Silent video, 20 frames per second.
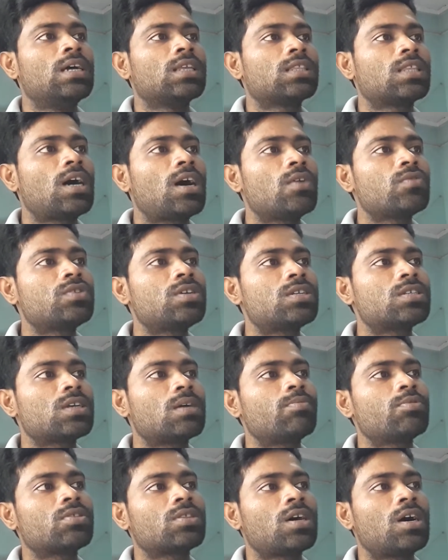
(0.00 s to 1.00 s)
Thousands
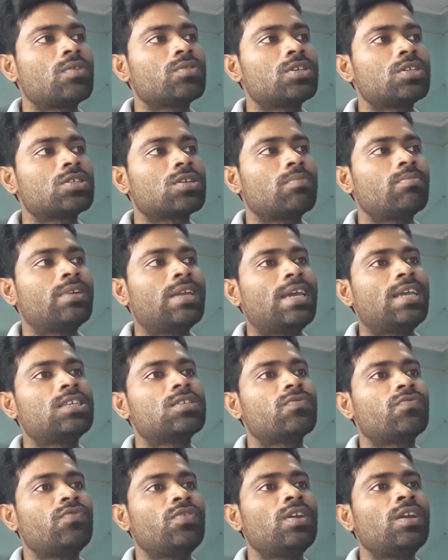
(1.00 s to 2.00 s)
upon thousands of days
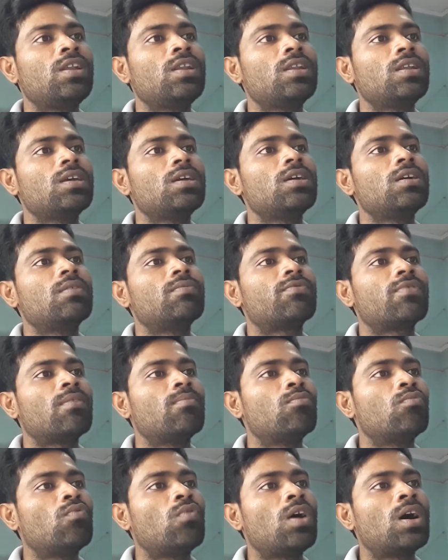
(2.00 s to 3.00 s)
filled from
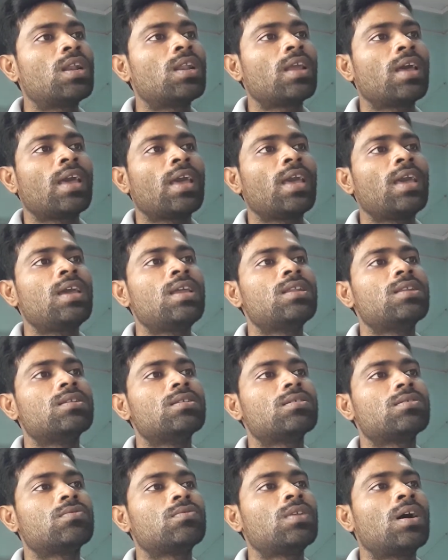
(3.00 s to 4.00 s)
one end
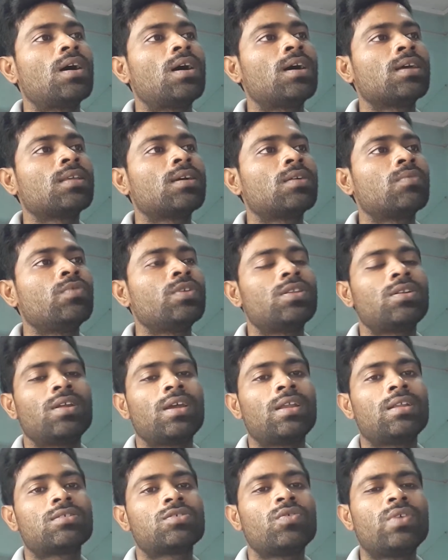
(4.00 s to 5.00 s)
to the other with
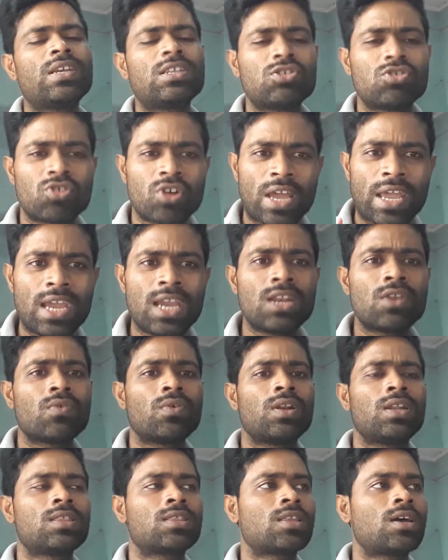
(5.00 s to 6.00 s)
rain. So it rained
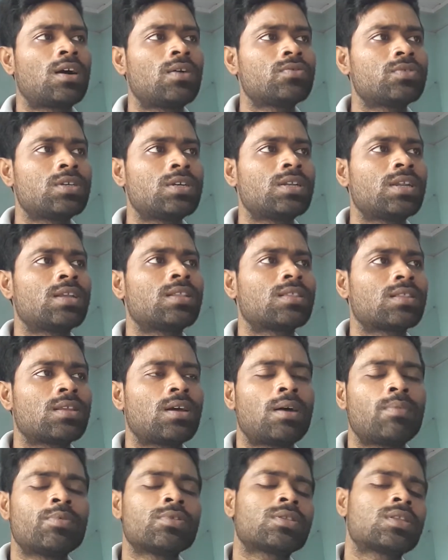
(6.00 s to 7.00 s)
only thousand and
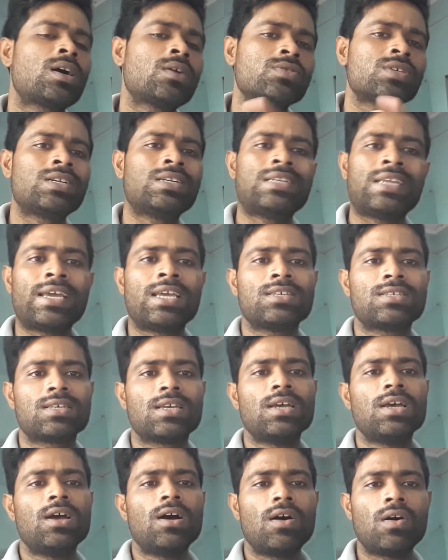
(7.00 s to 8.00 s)
upon thousand days.
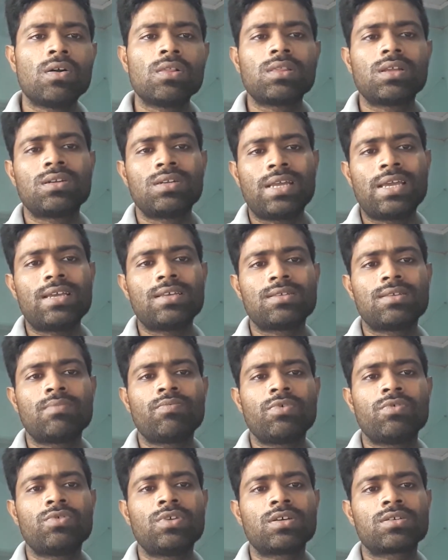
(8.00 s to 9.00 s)
All the days, if
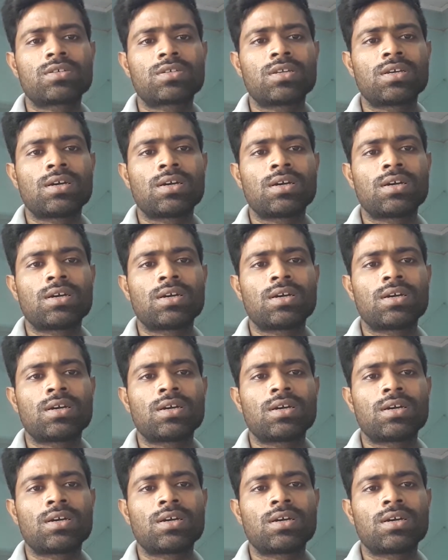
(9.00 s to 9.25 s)
you just